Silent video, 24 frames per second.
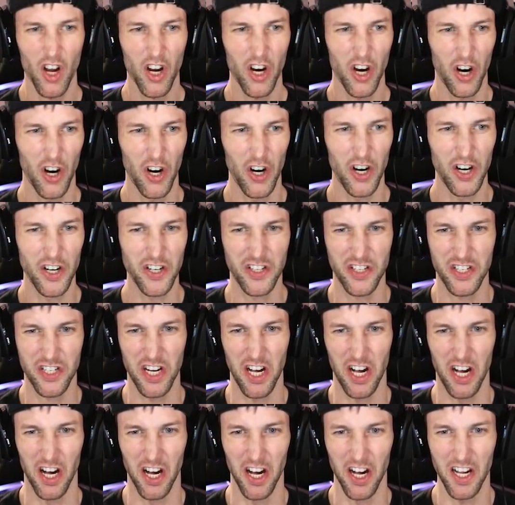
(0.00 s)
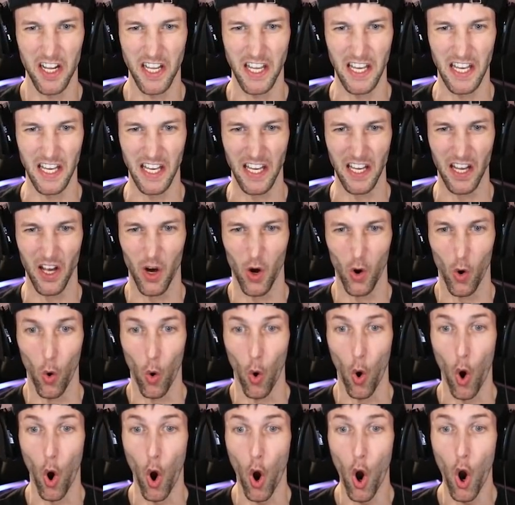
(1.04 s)
Cursed Huggy.
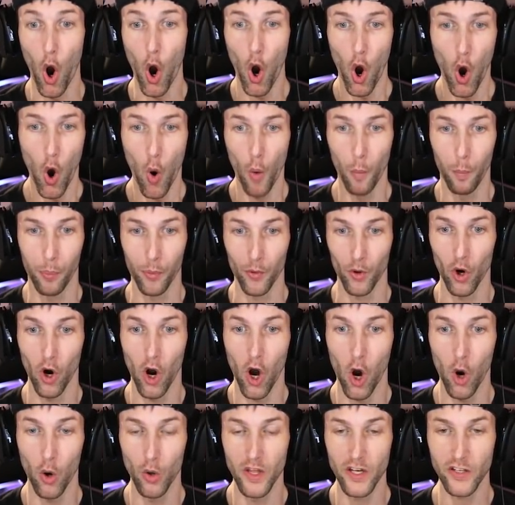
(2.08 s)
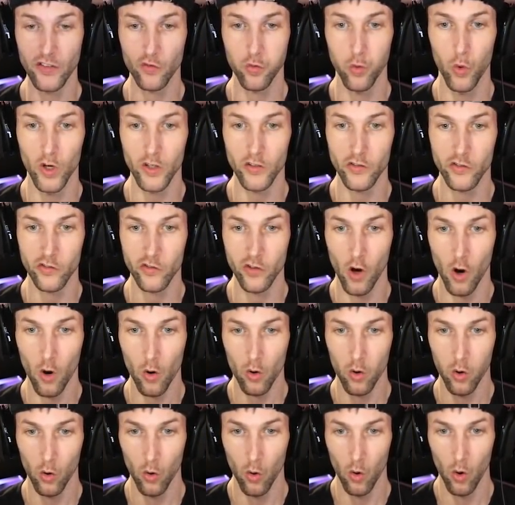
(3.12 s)
Oh, bro, this one's
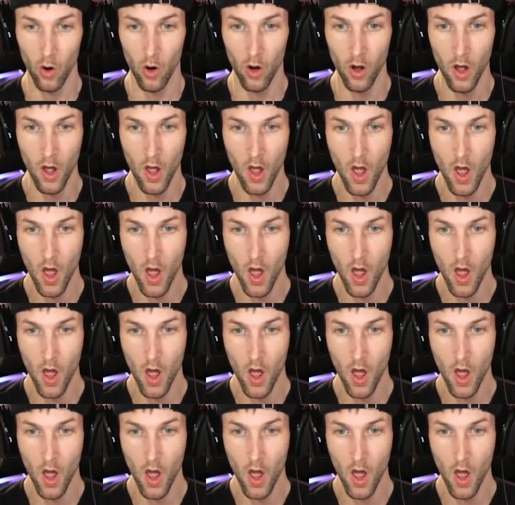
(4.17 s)
so cool.